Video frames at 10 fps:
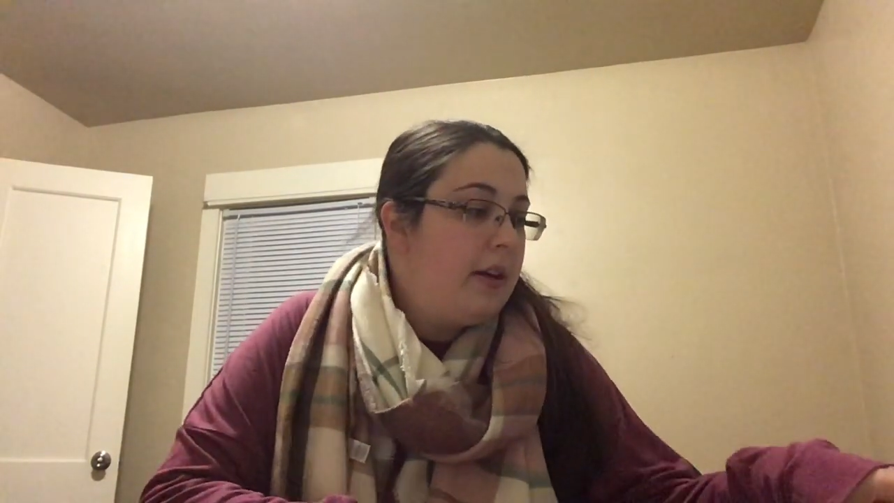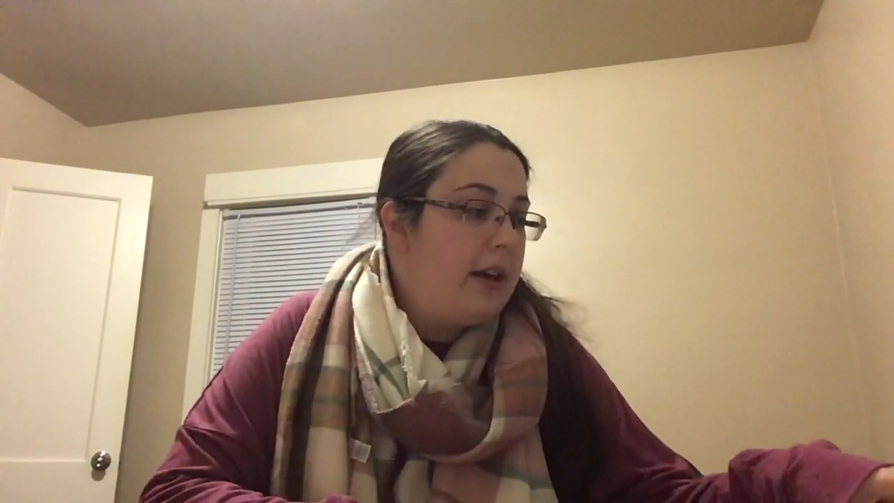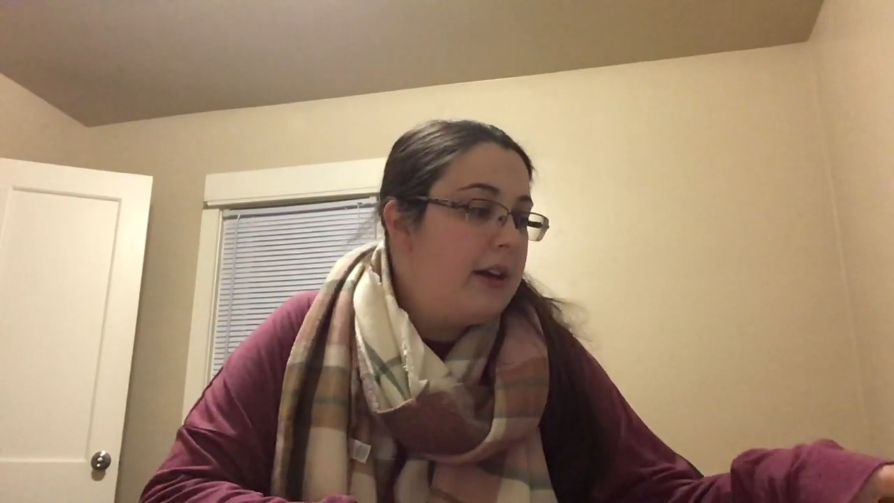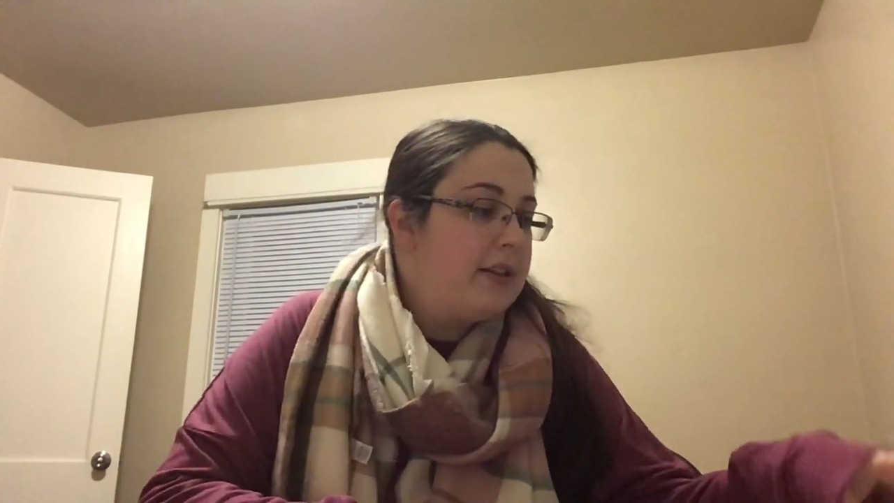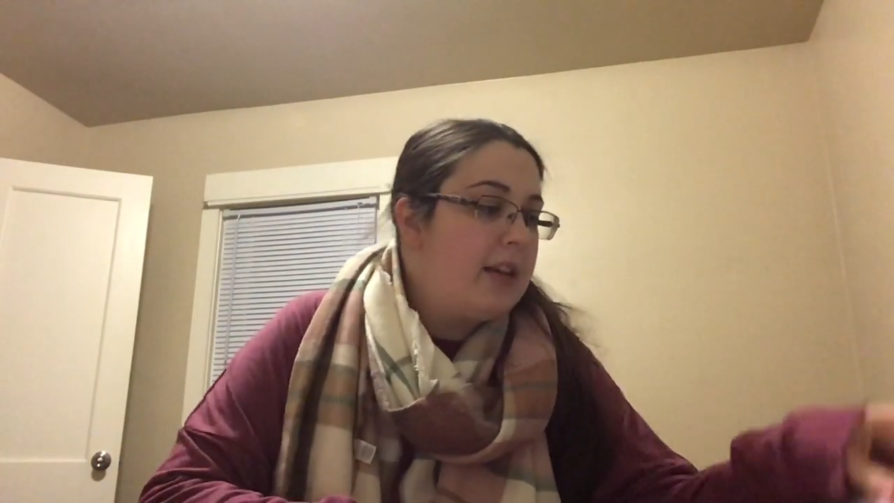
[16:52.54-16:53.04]

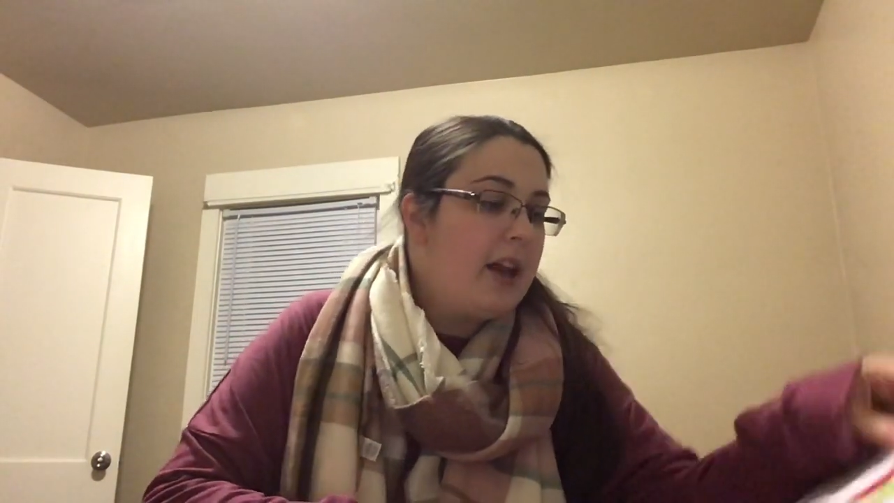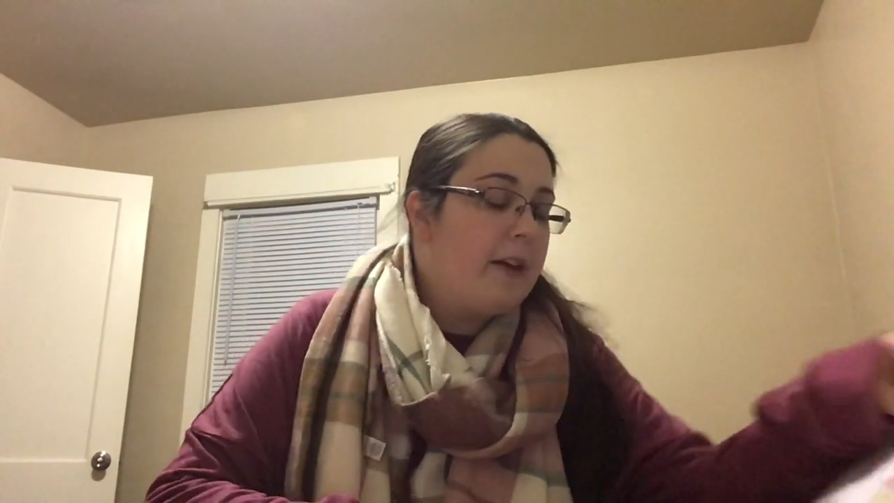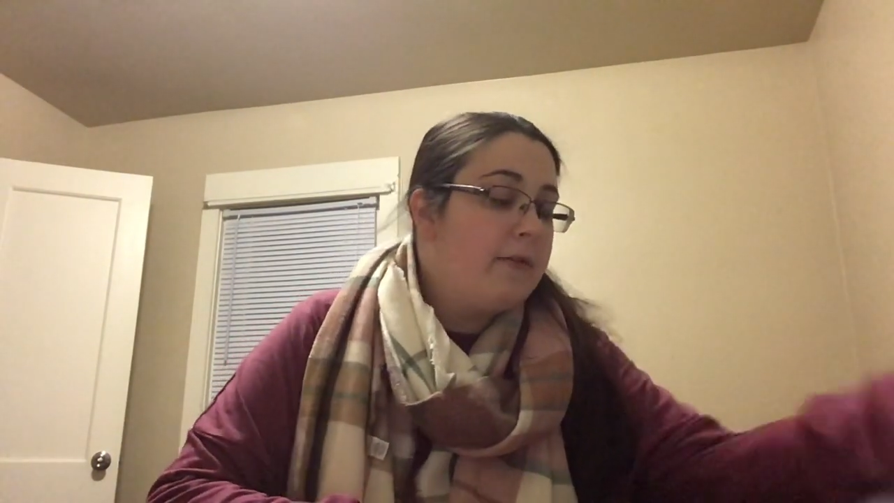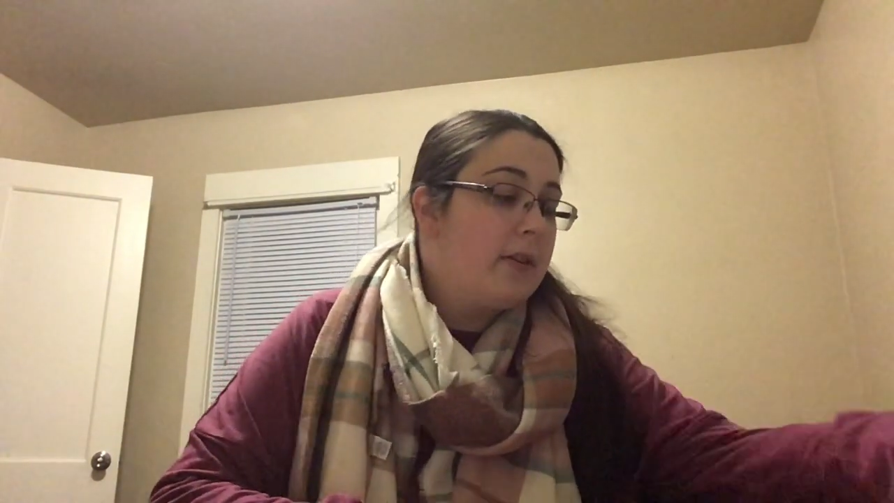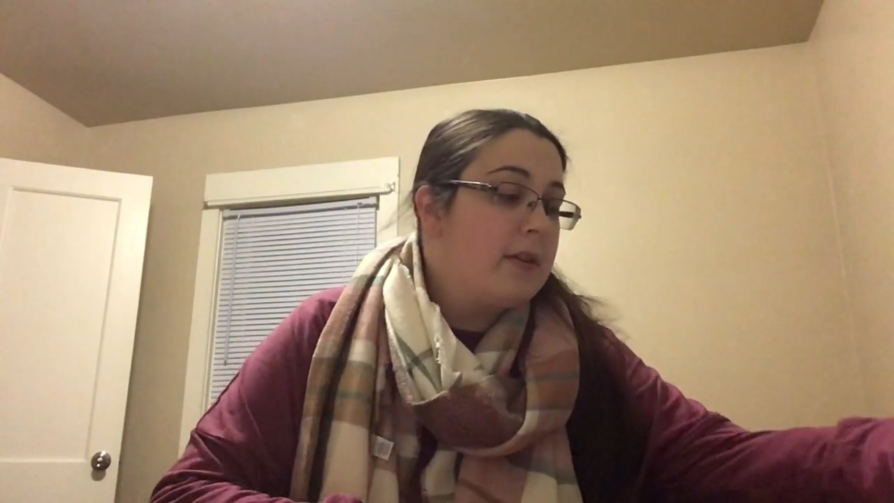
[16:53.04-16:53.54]
as a
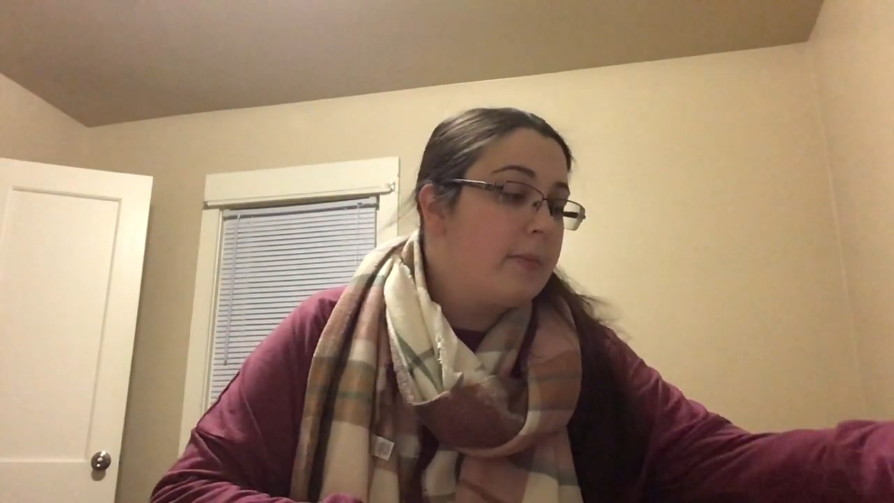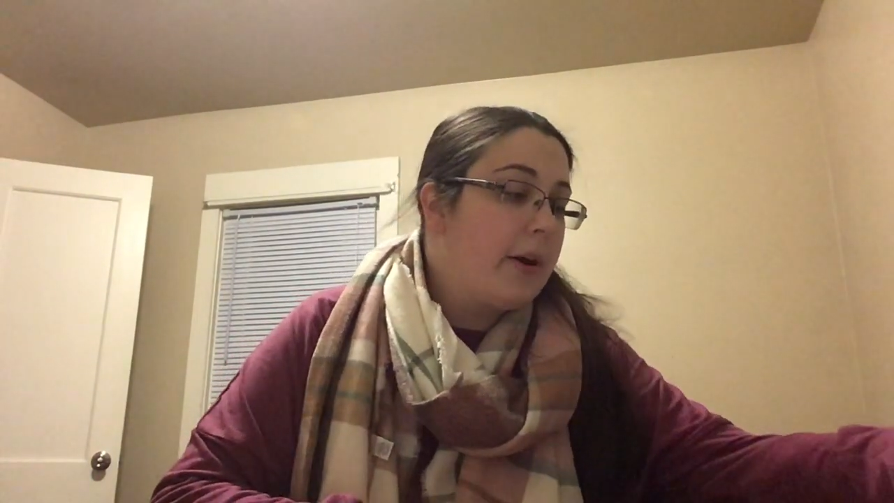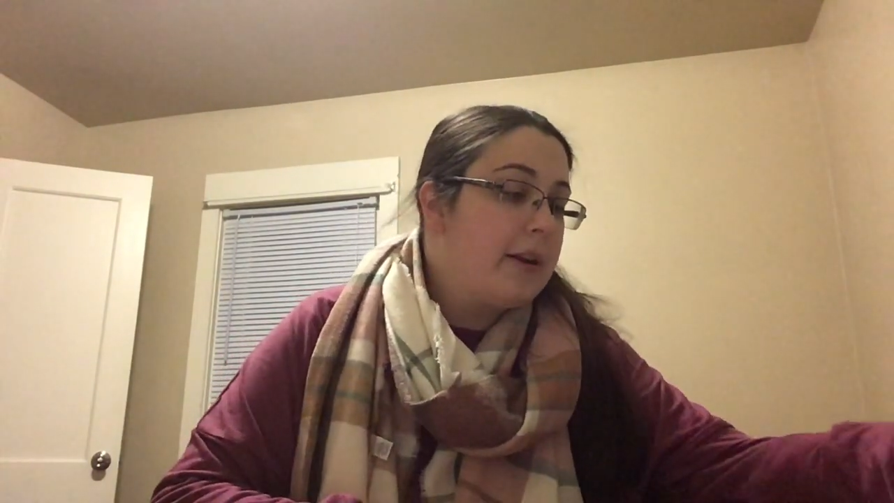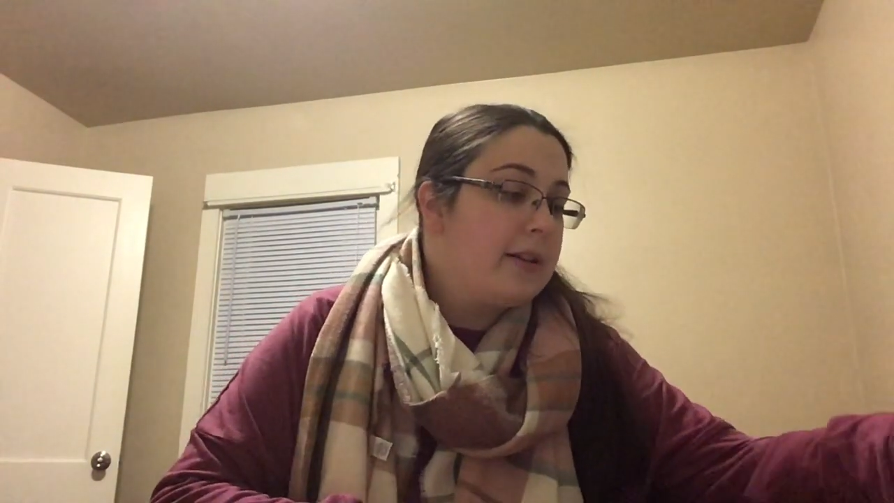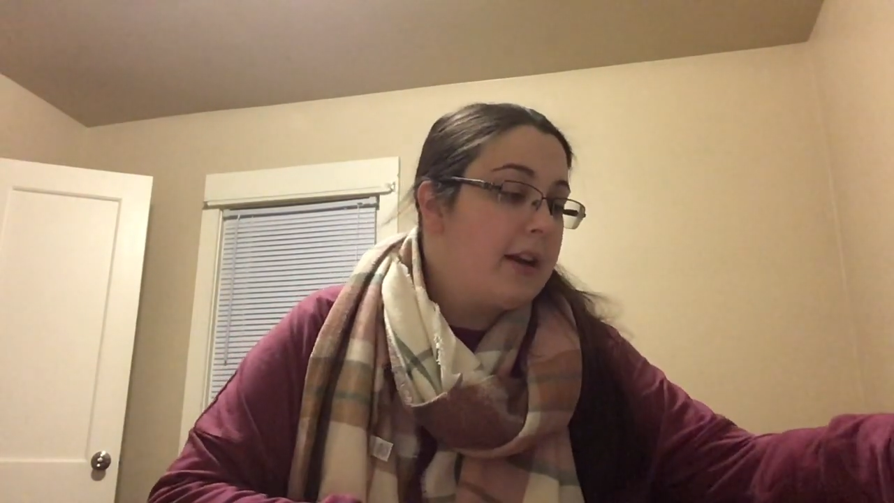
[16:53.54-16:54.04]
gift, a
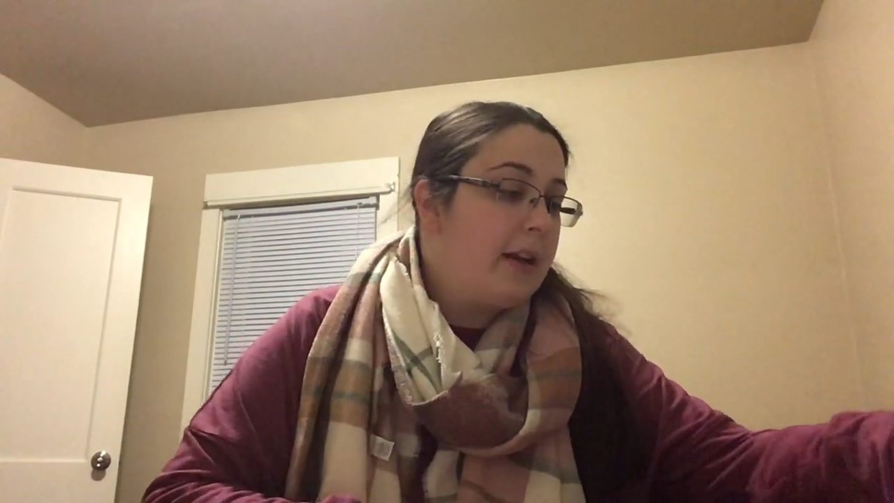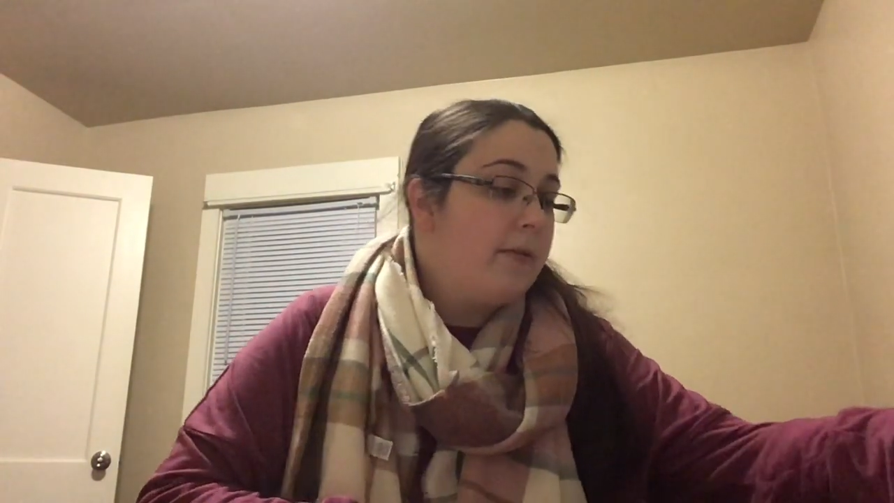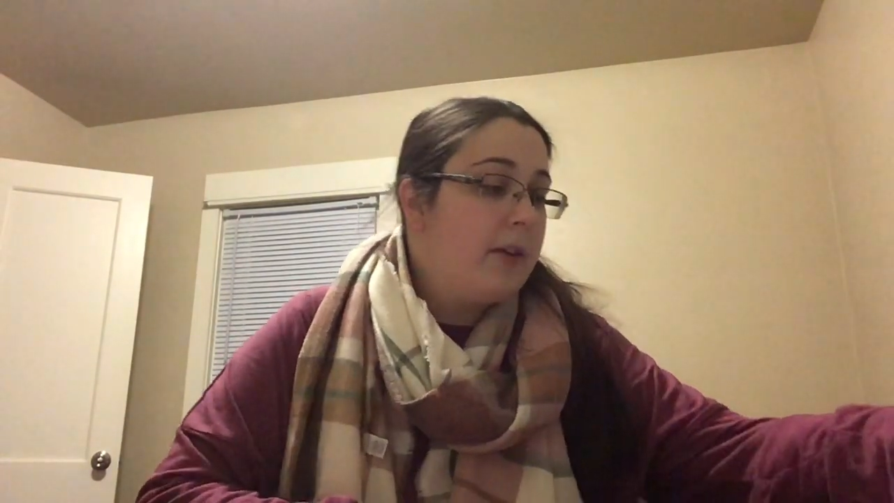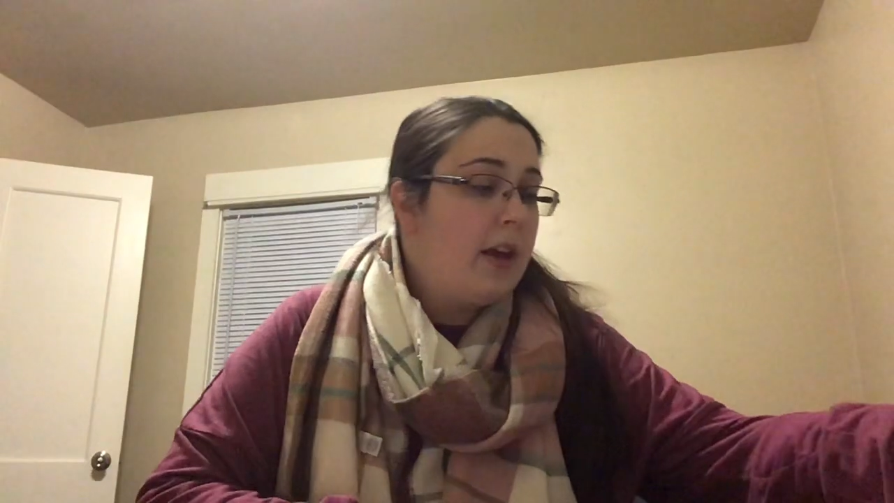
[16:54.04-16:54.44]
surprise gift,